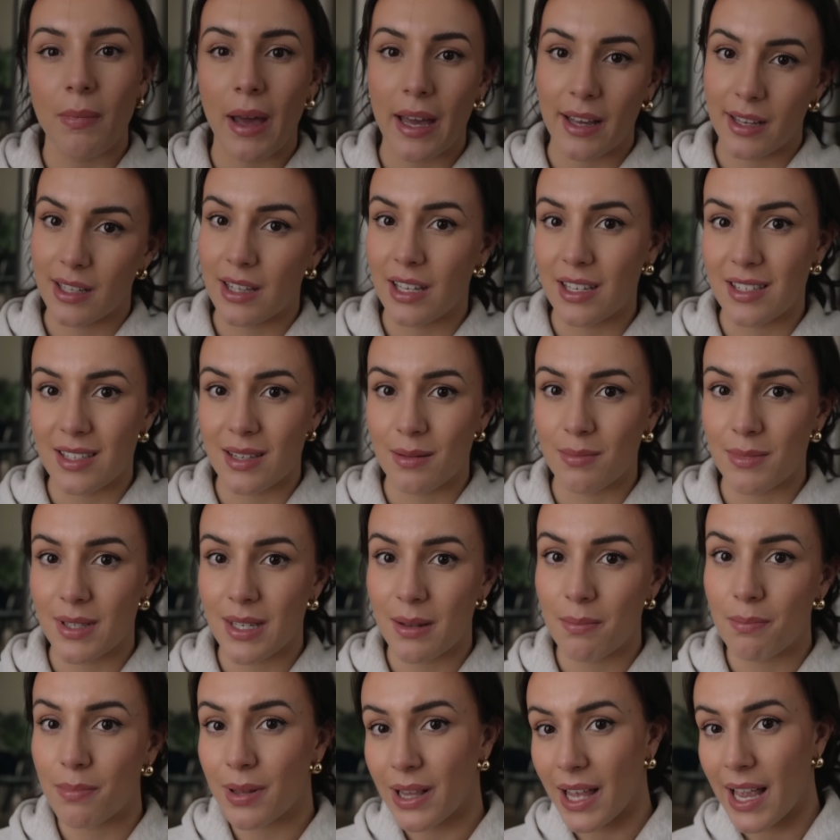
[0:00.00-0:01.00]

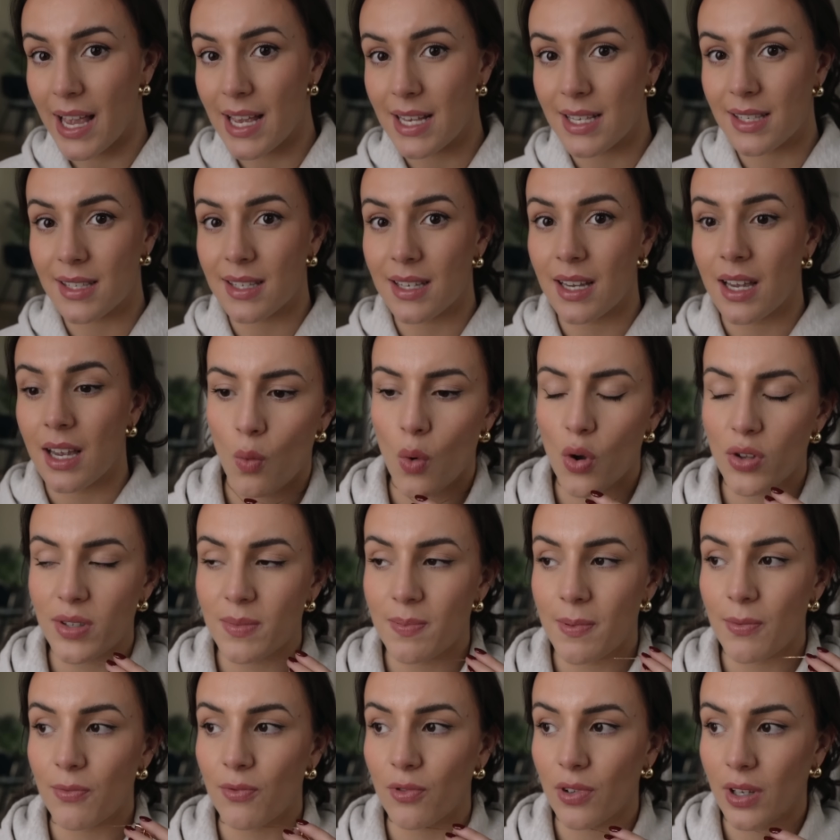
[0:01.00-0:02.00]
mechanisms in place.
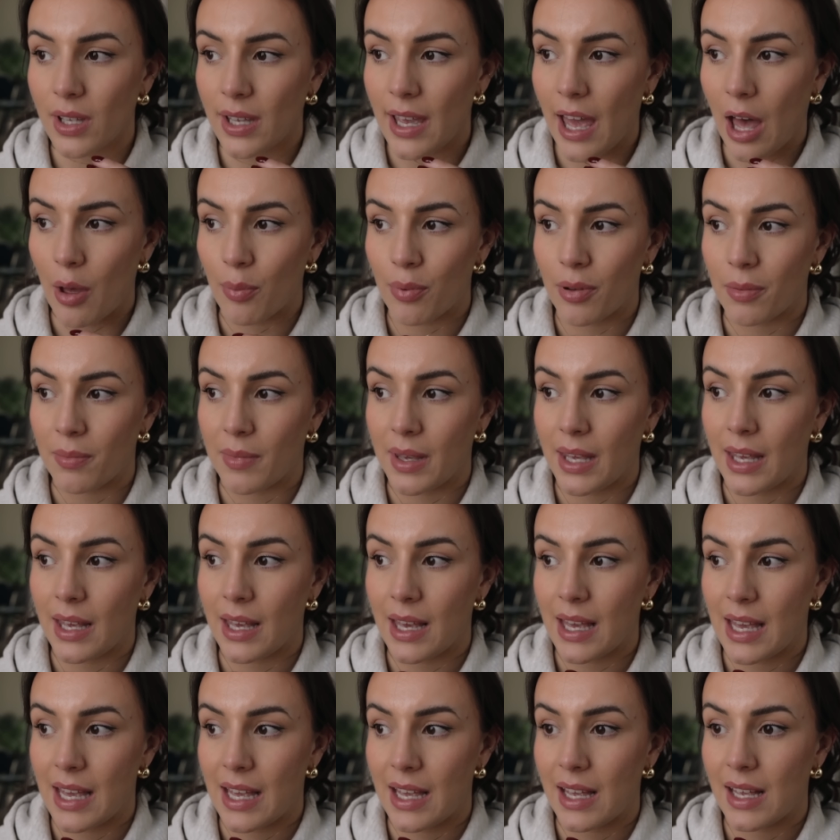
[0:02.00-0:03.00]
What's been really helping
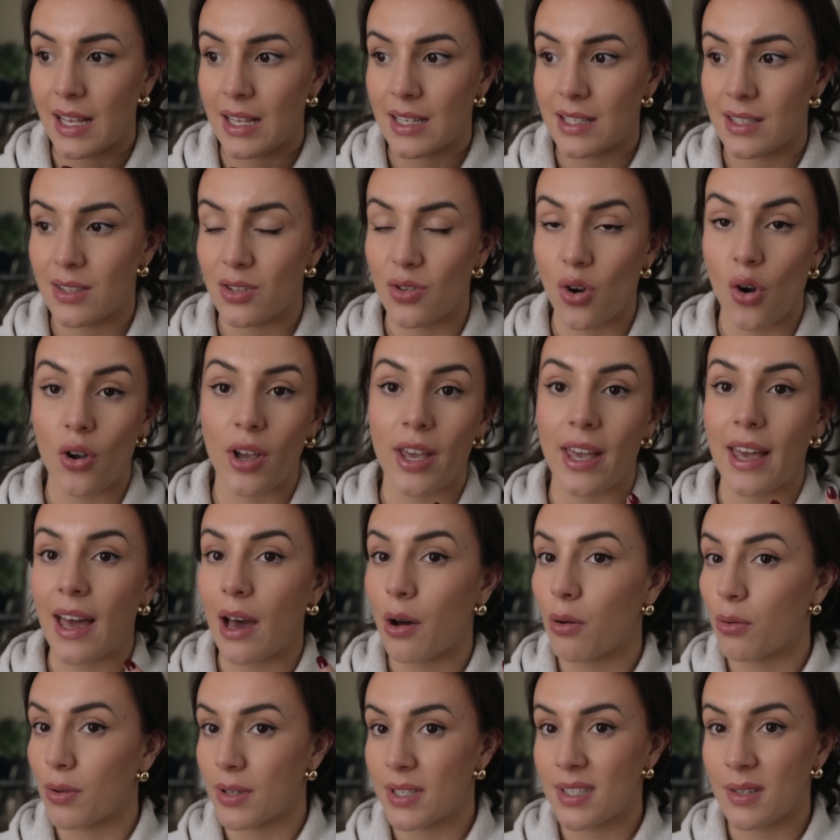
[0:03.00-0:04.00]
me is talking
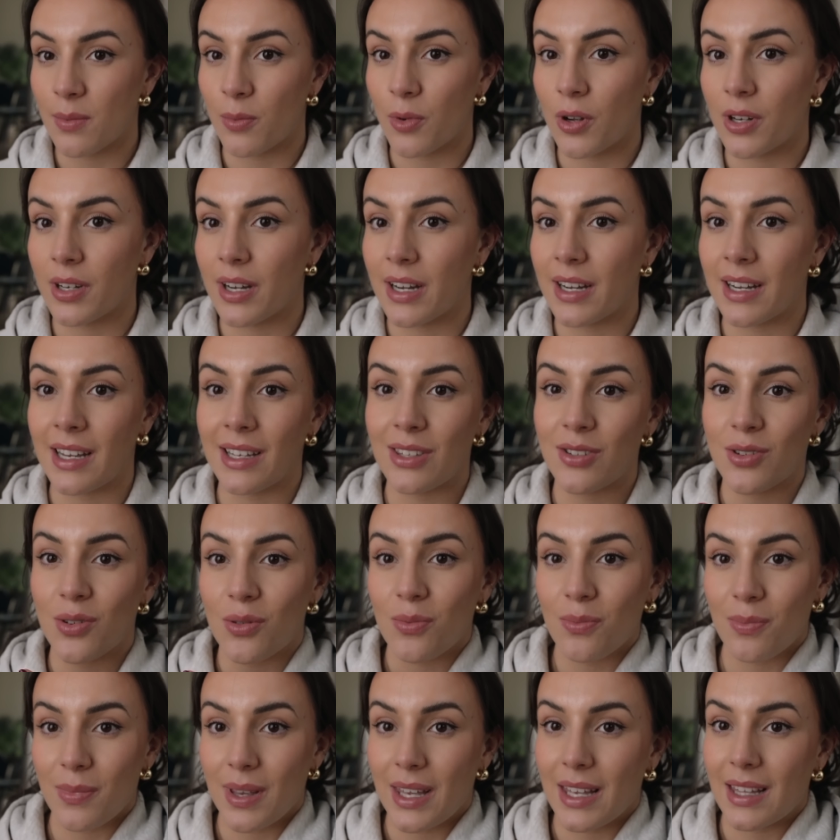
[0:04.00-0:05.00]
out with someone, and I
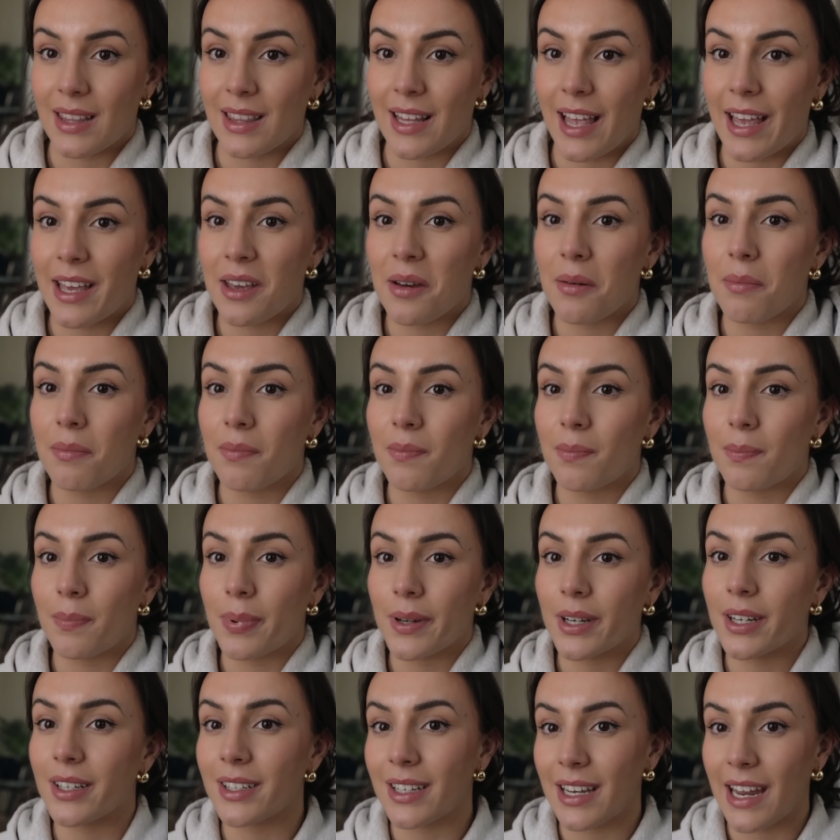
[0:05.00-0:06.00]
don't mean like
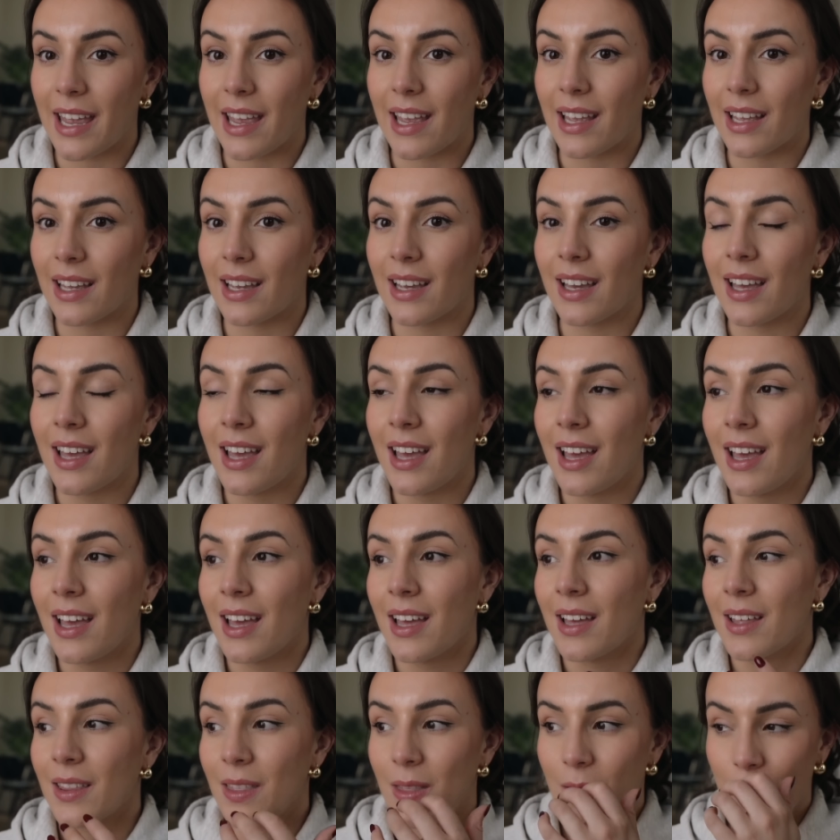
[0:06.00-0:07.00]
burdening
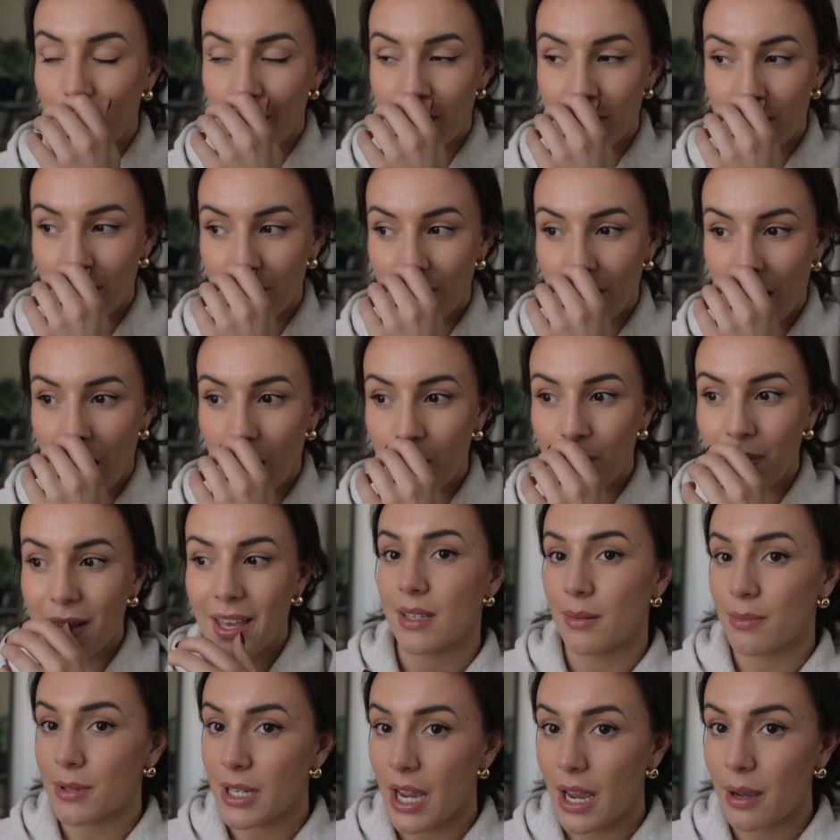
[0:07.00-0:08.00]
those around me.
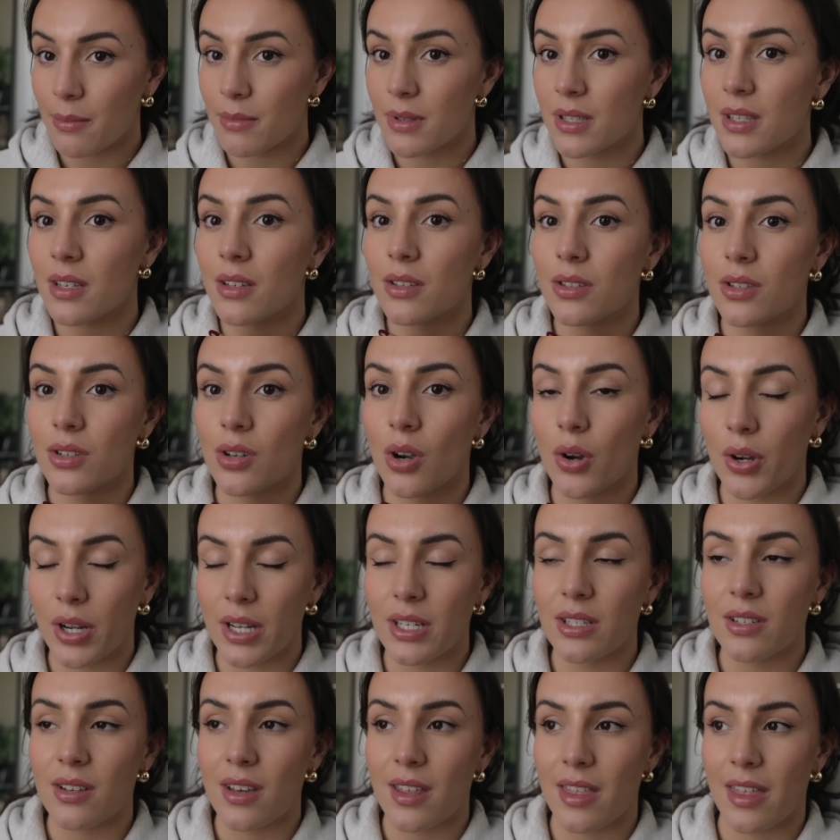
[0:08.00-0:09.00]
Sometimes
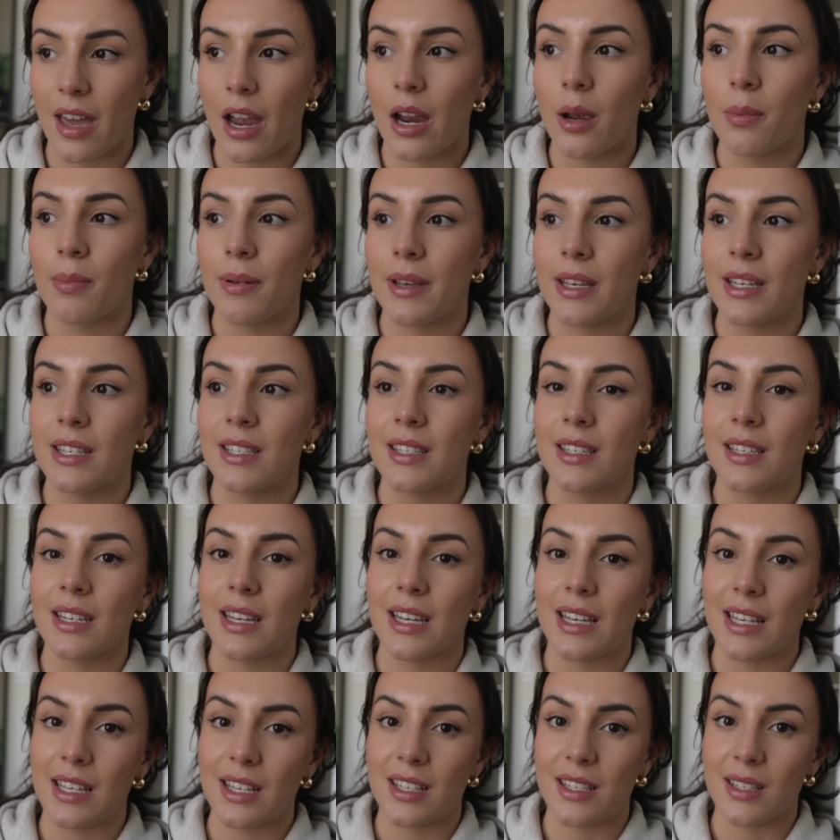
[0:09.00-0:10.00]
talking to a
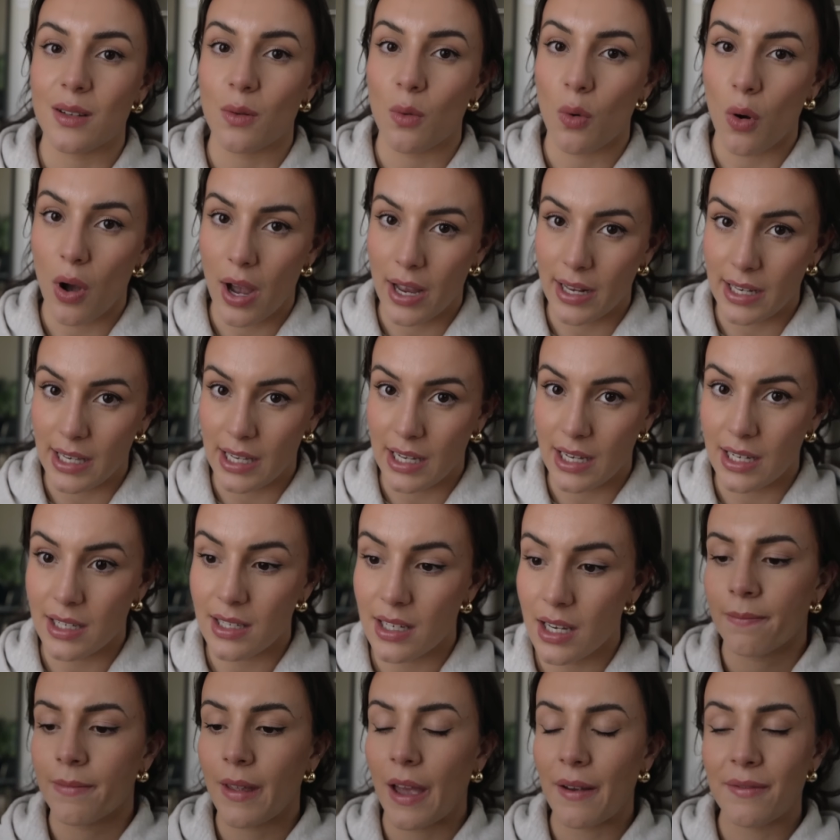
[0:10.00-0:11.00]
therapist is what I need.